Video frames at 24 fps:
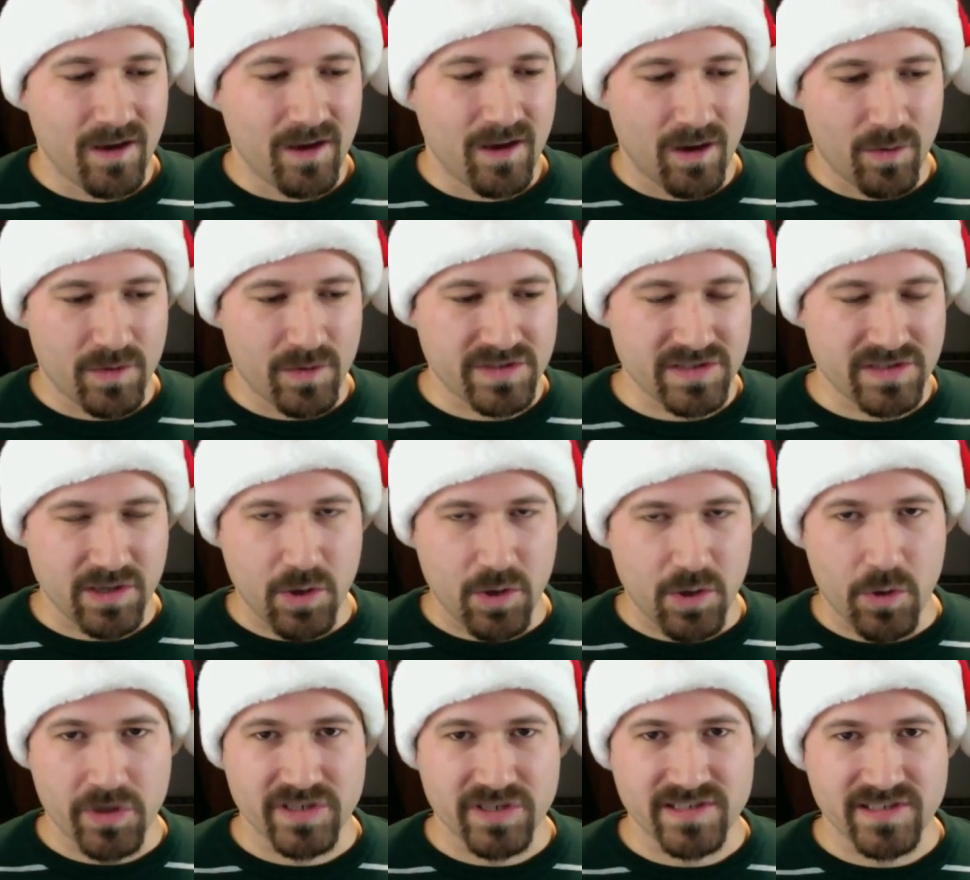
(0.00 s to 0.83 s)
well, what's the
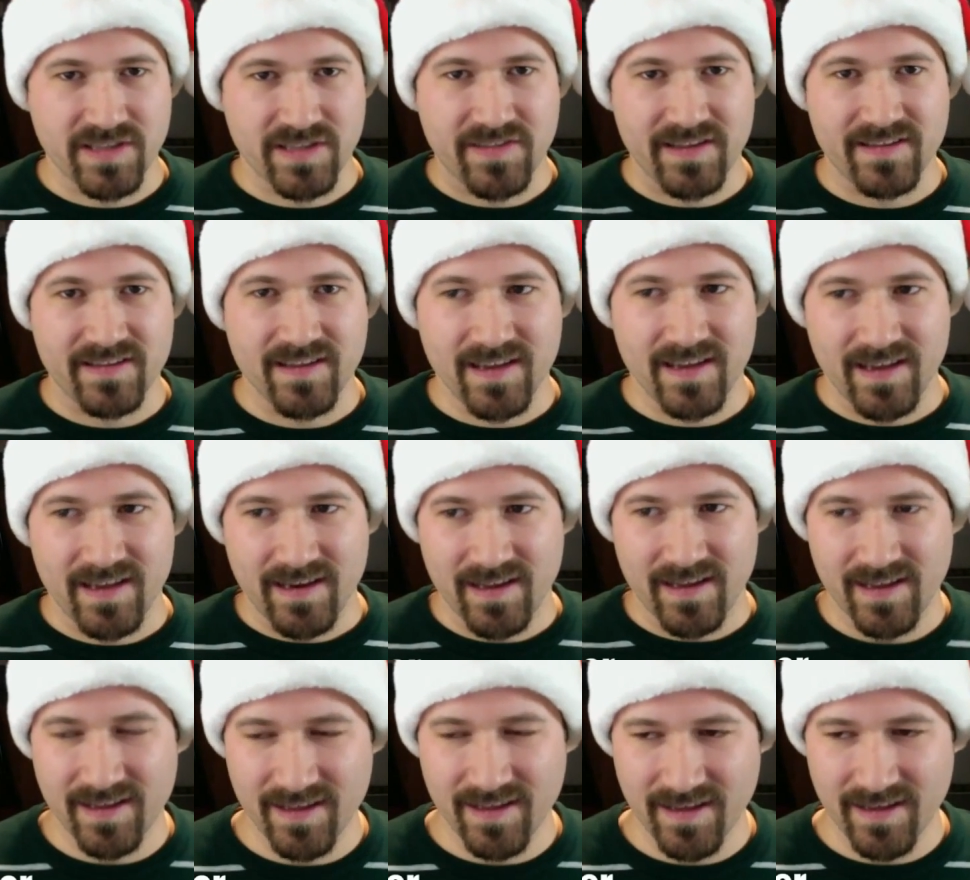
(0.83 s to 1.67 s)
course that they
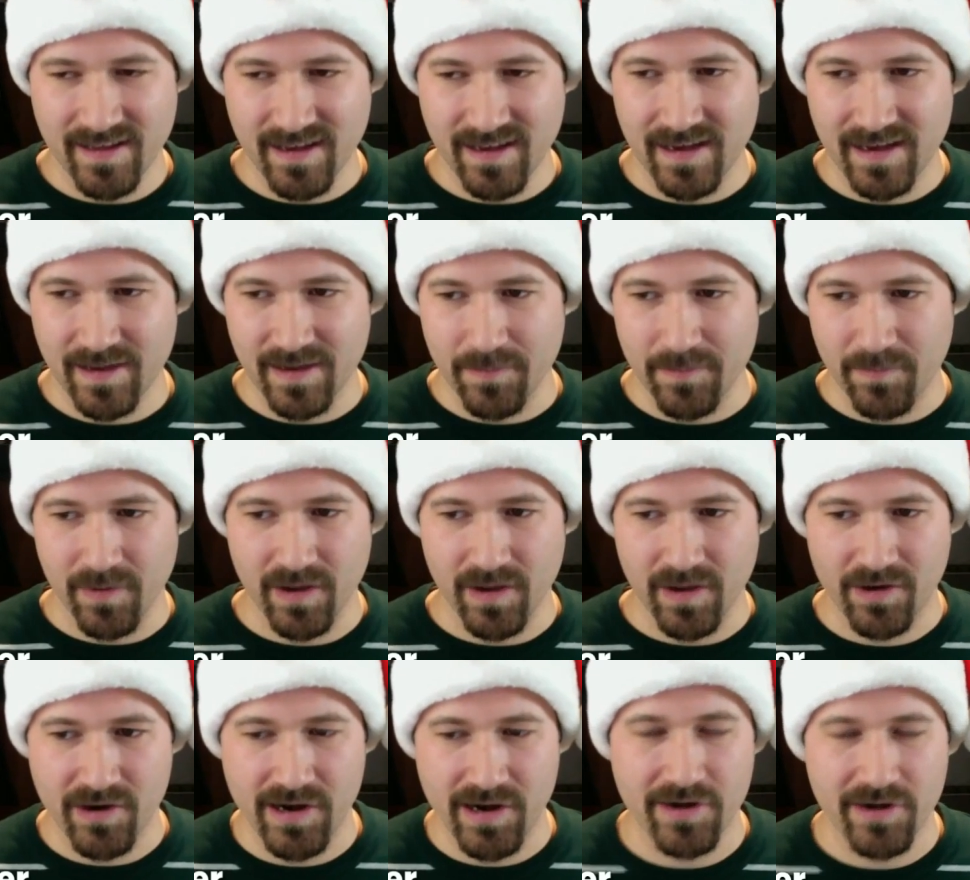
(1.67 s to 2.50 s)
did, um,
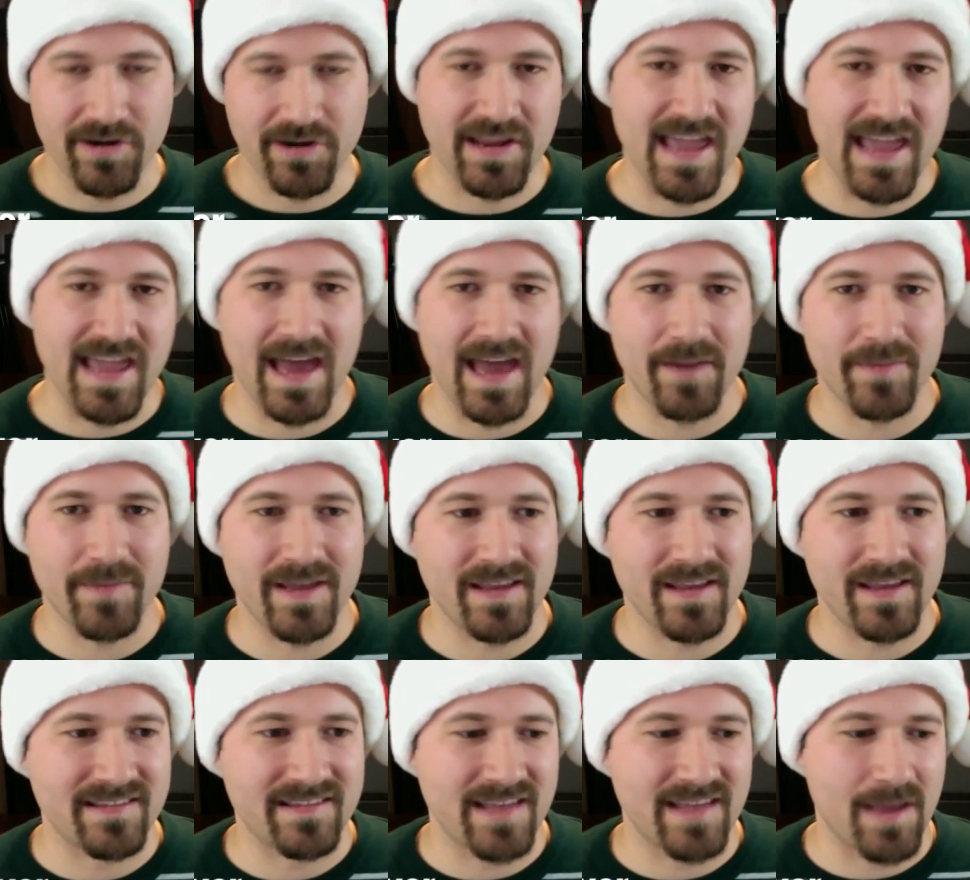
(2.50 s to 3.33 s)
Creator
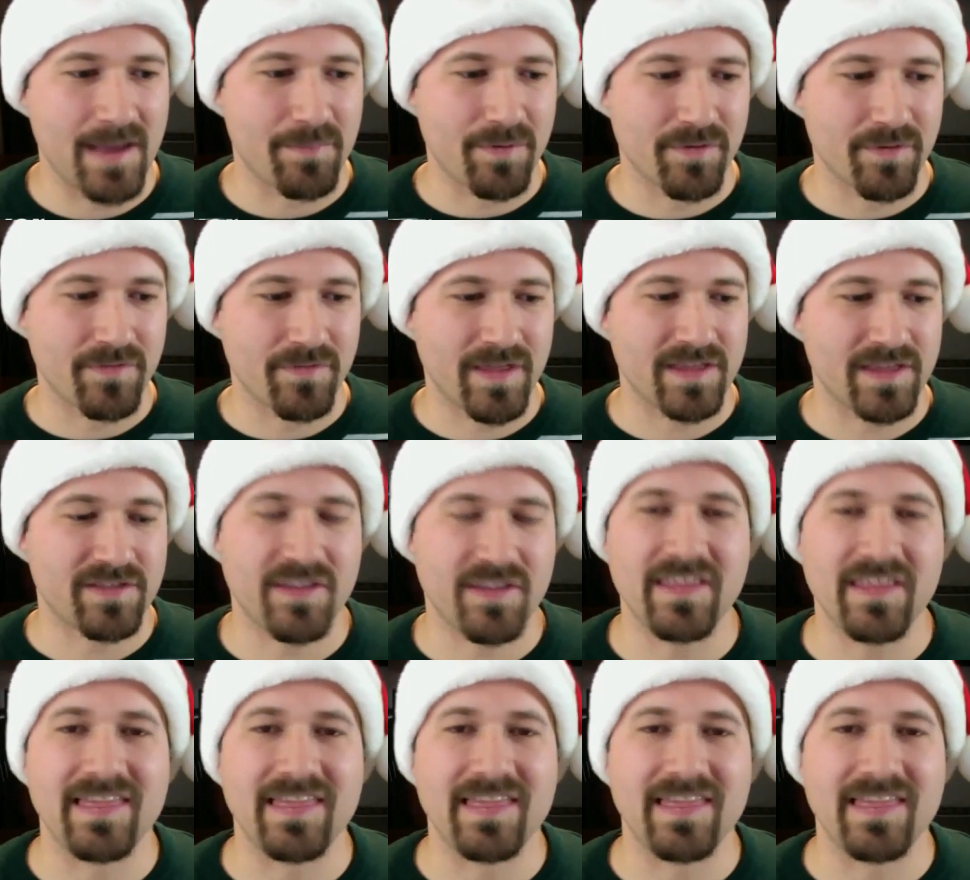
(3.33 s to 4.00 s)
Academy type yeah. of. That's what